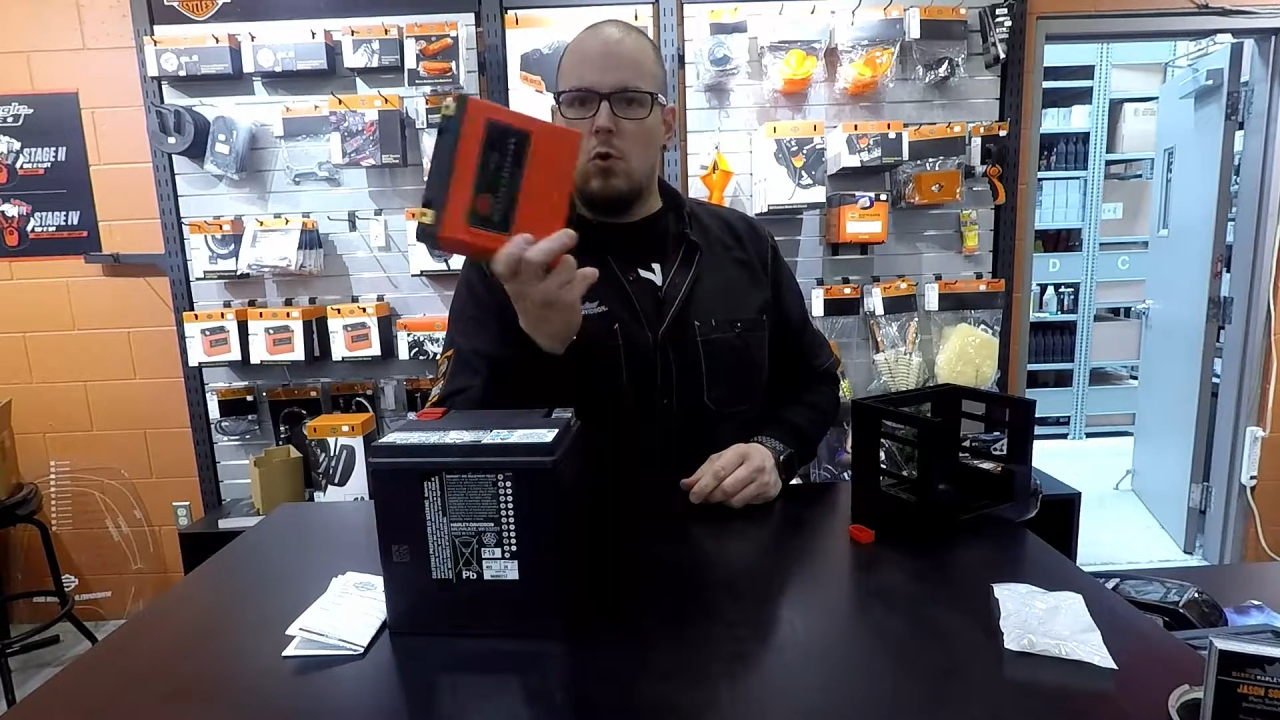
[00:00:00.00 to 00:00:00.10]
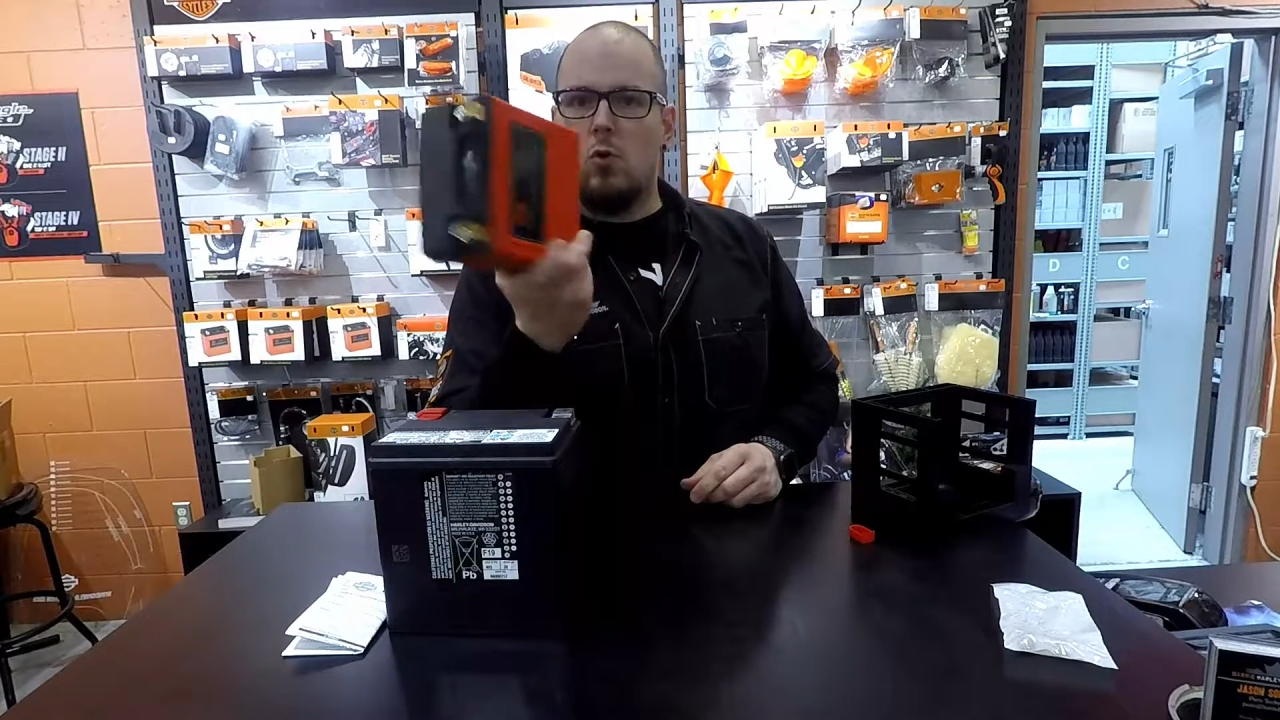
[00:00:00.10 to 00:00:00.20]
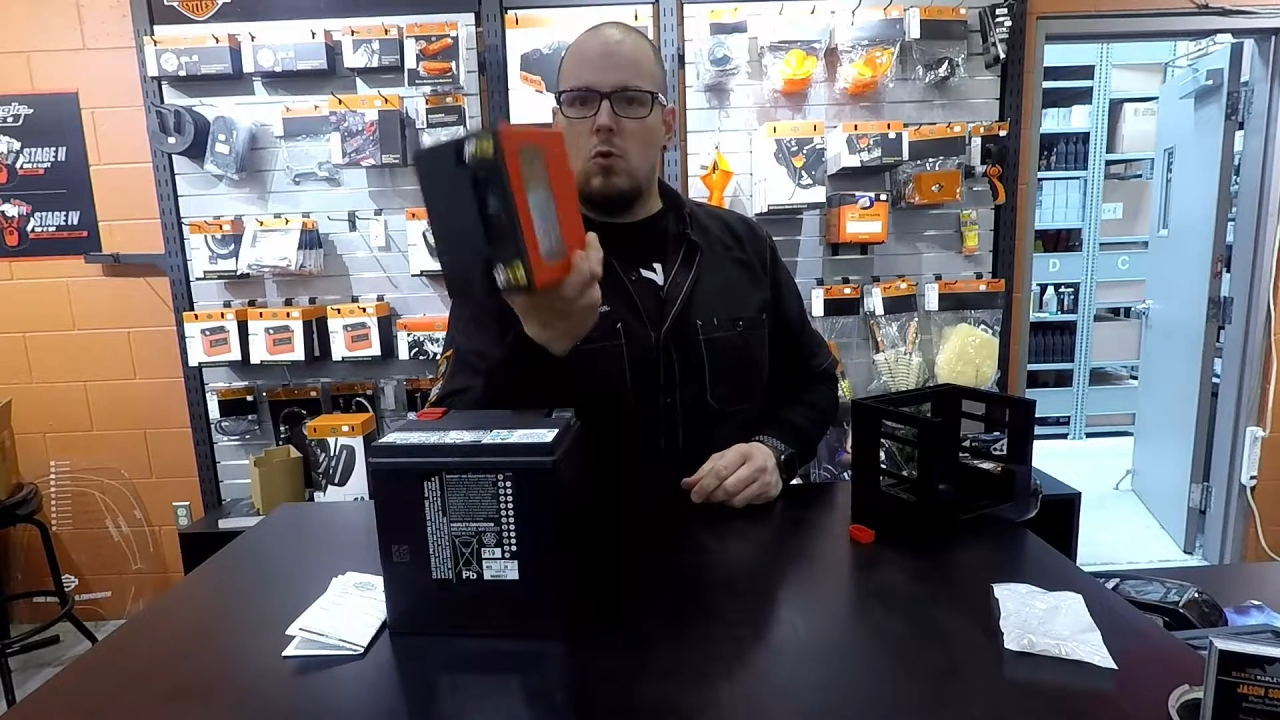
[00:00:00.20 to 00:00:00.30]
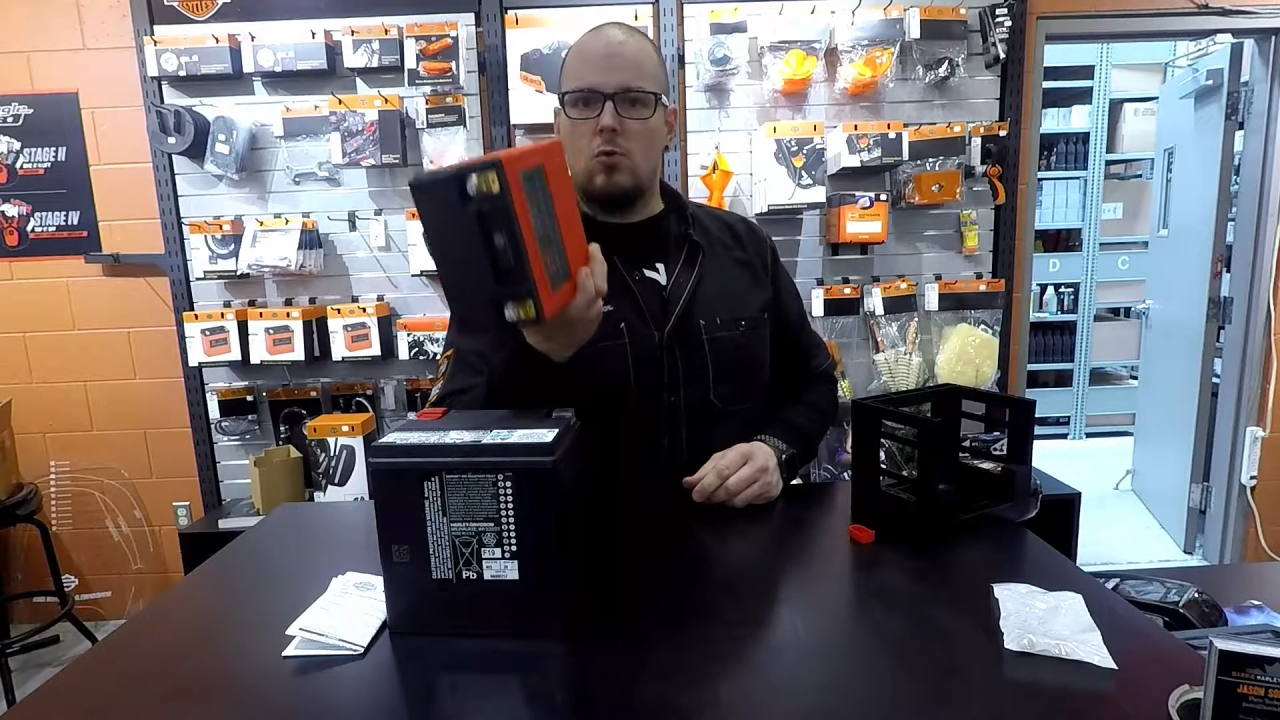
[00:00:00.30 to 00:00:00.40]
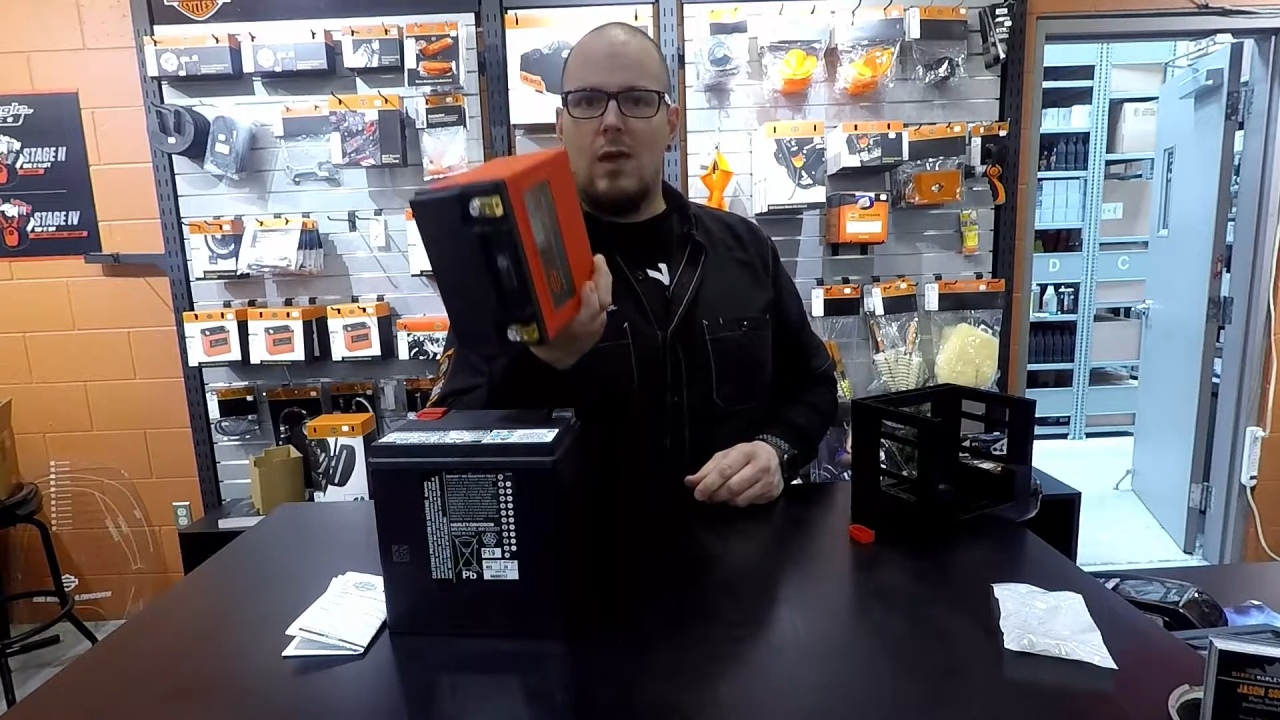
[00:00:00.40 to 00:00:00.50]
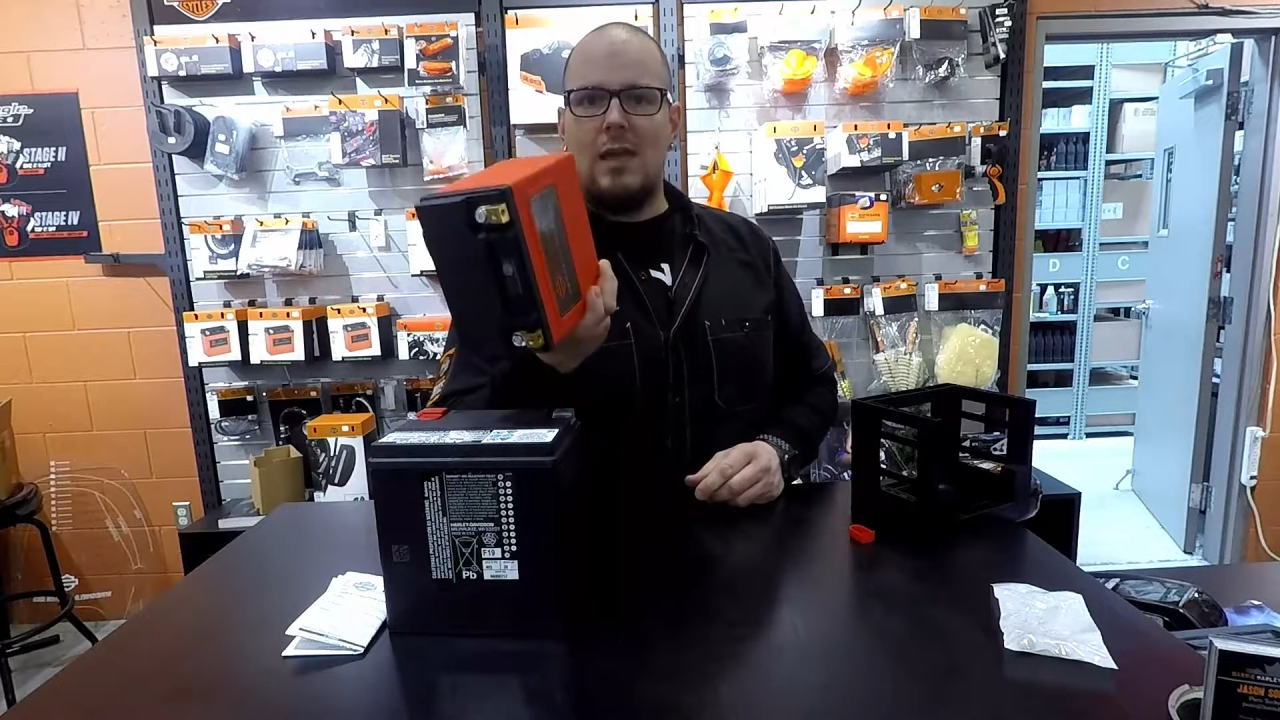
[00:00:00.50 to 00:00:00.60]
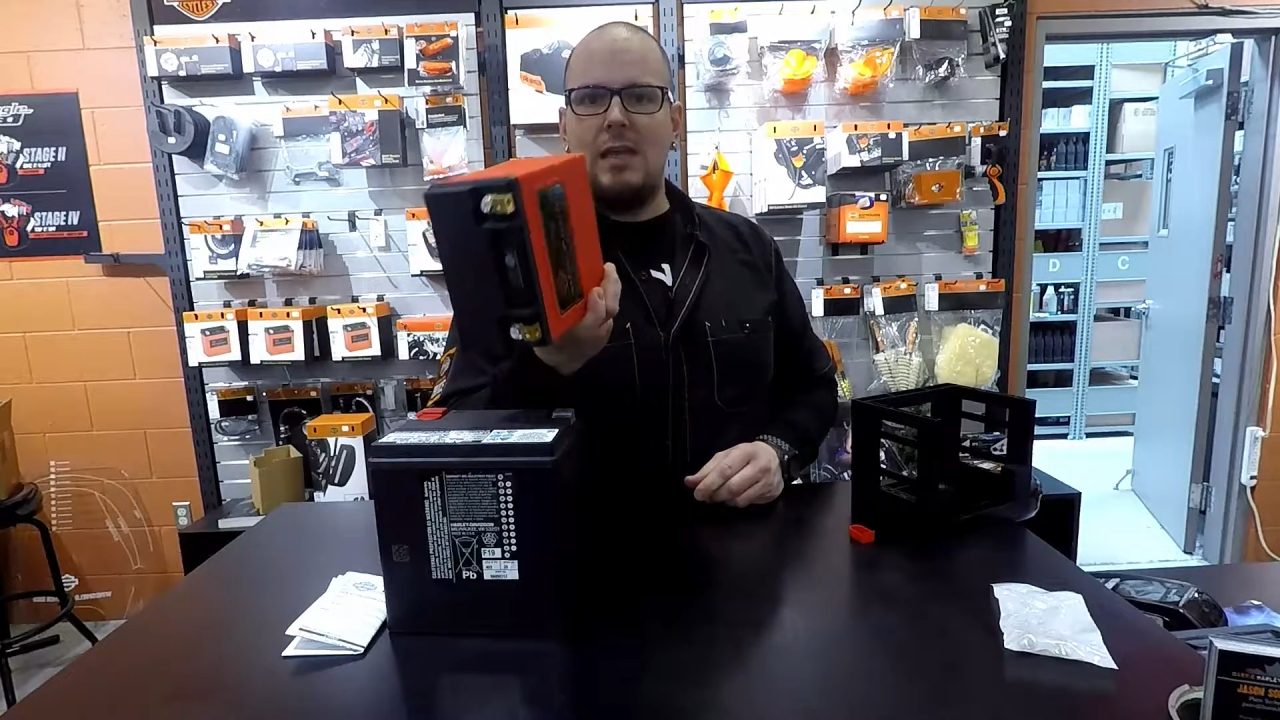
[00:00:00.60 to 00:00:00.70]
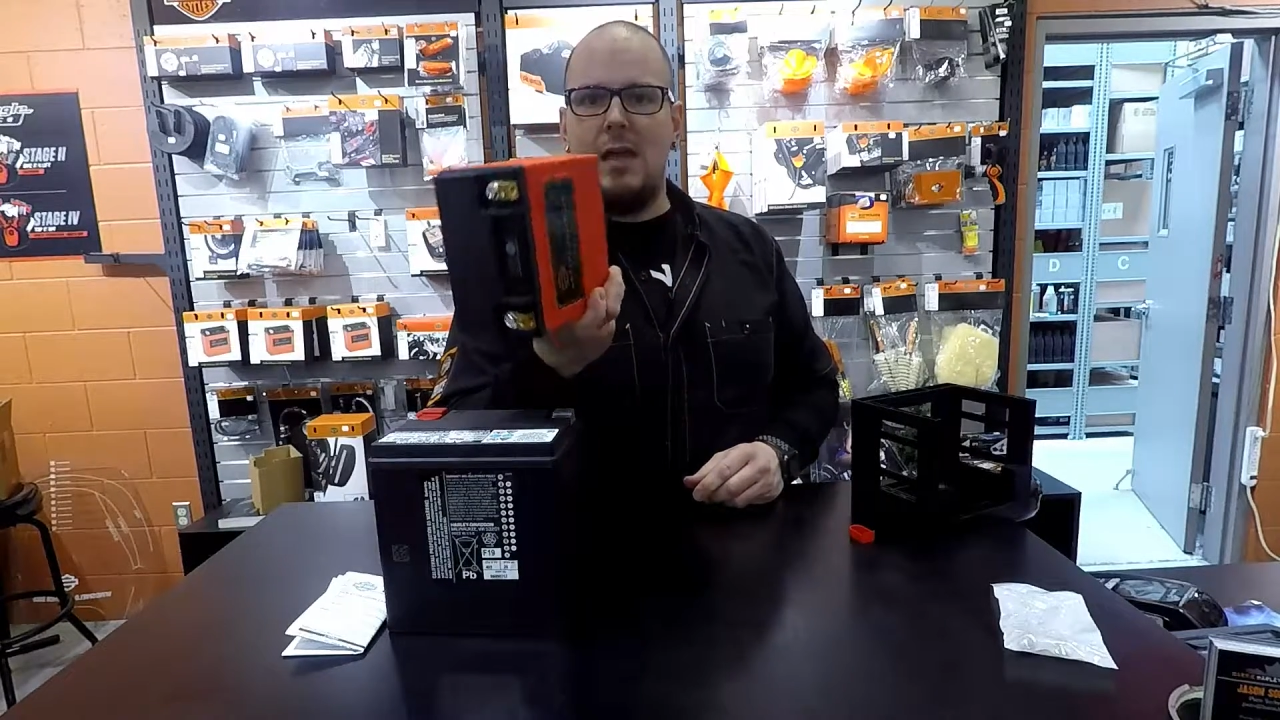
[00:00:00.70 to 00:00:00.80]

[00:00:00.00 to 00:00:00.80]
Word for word: cold cranking